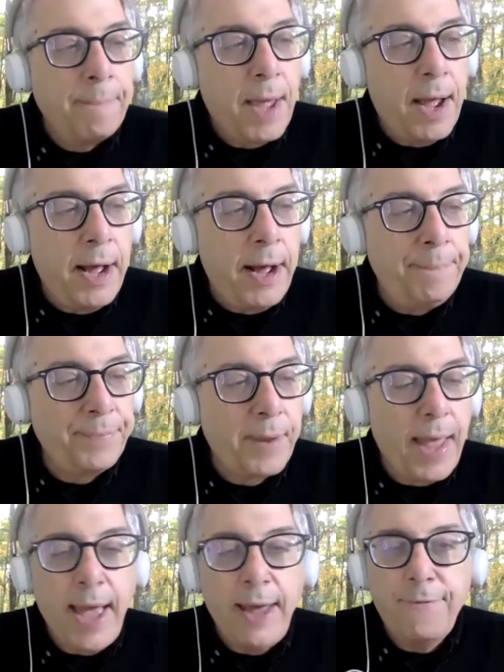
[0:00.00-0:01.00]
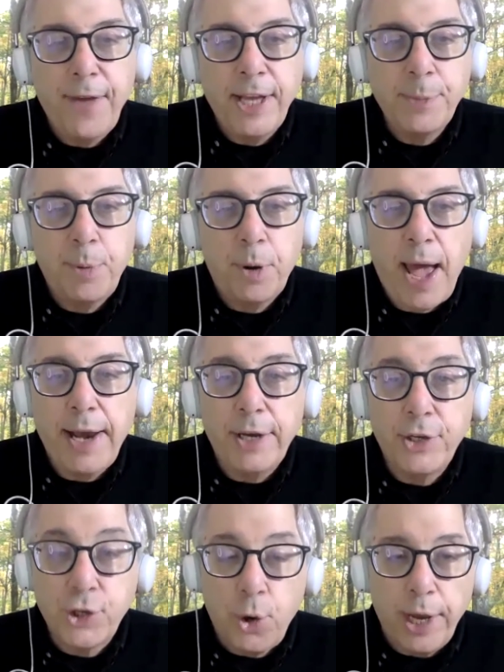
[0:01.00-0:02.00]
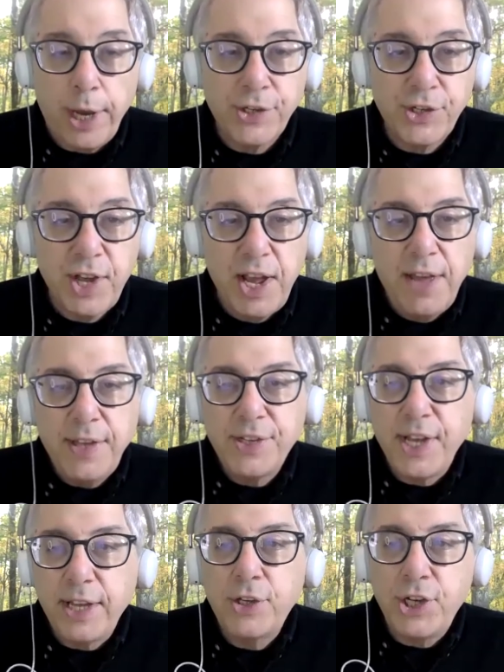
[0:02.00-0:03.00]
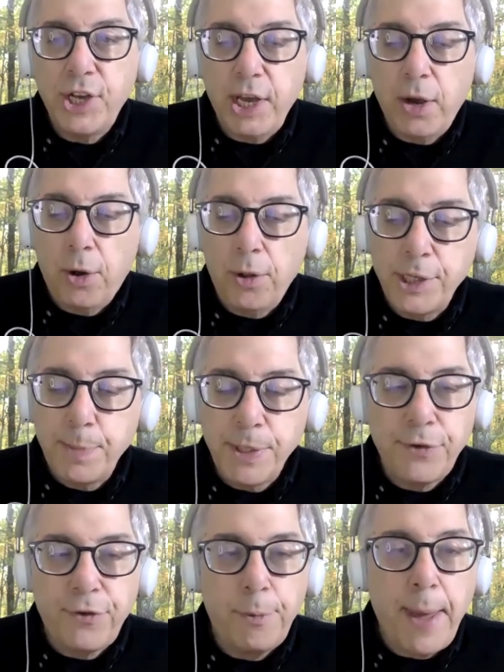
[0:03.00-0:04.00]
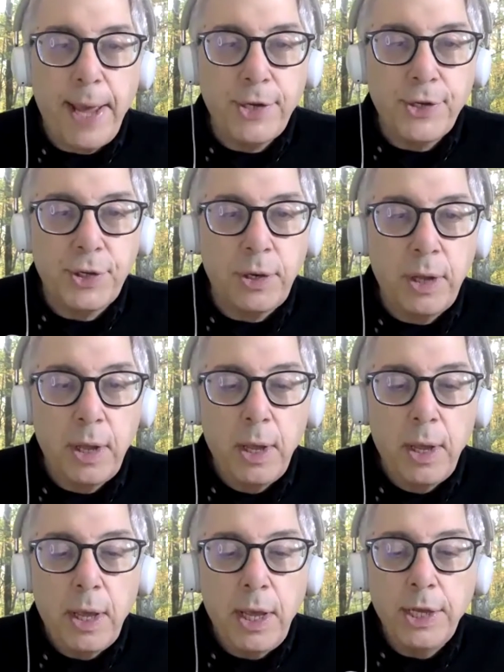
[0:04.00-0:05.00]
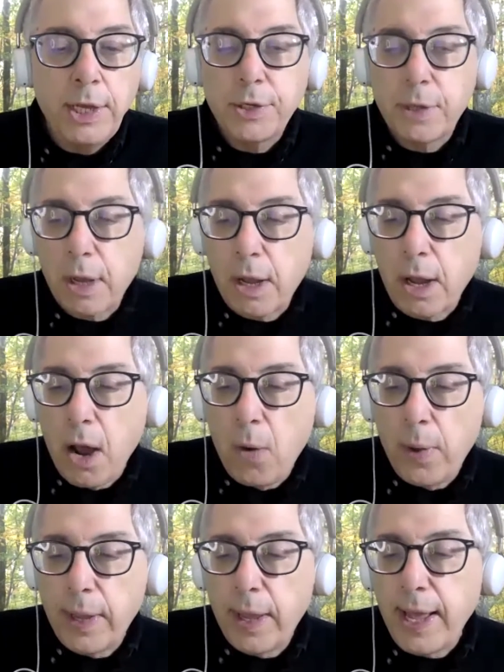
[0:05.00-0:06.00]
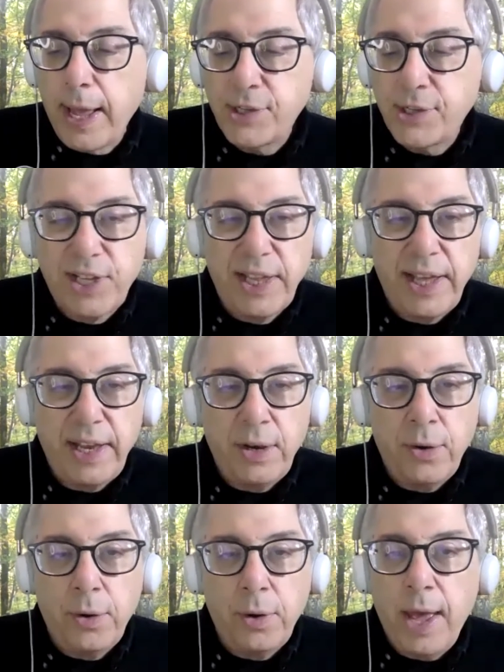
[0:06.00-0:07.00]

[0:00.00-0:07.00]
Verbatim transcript: Um, and Facebook had a choice in saying, gee, all this misinformation is going against Clinton.